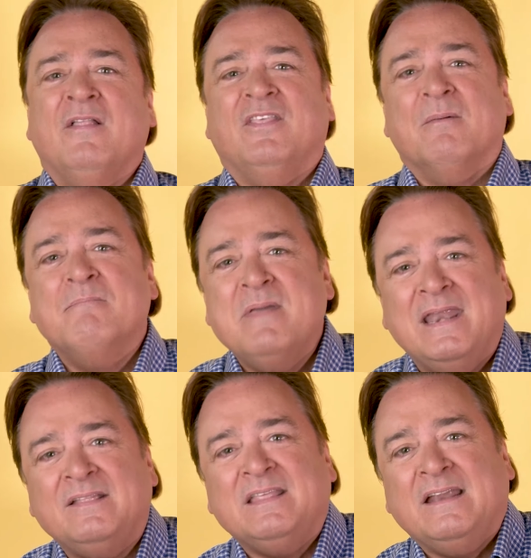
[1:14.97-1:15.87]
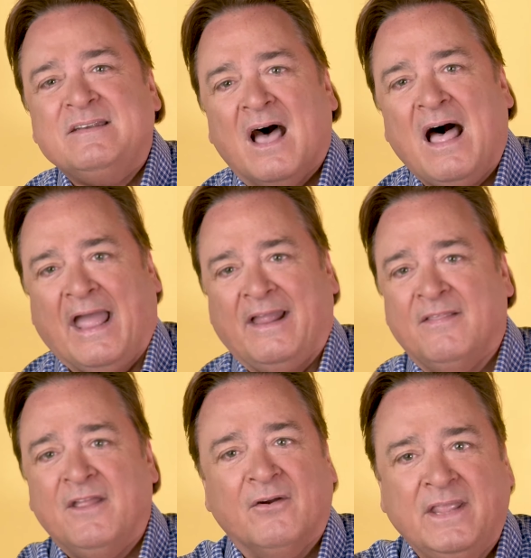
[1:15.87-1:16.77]
the minute they die,
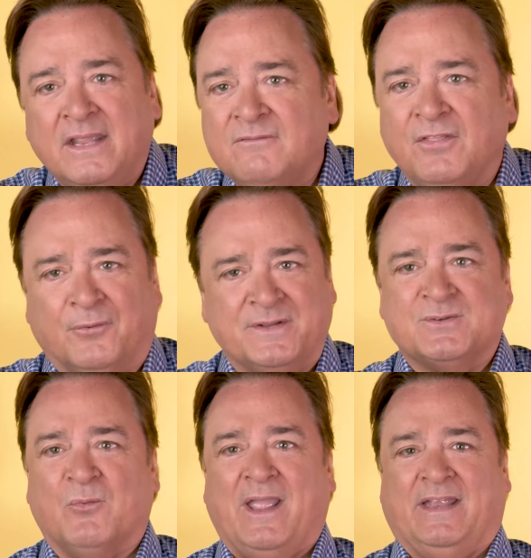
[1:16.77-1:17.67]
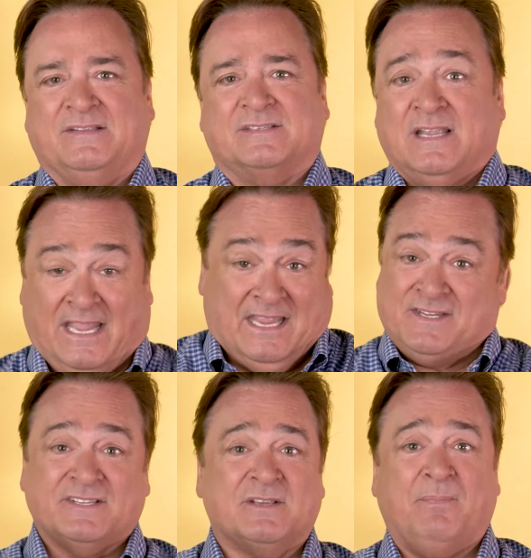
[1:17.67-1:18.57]
their influence wanes. It
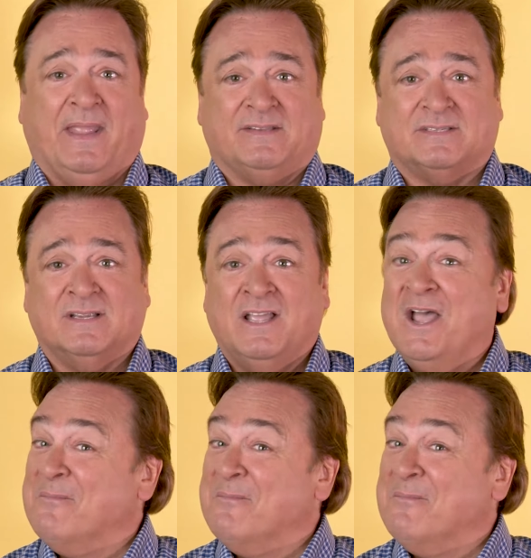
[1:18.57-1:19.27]
dissipates.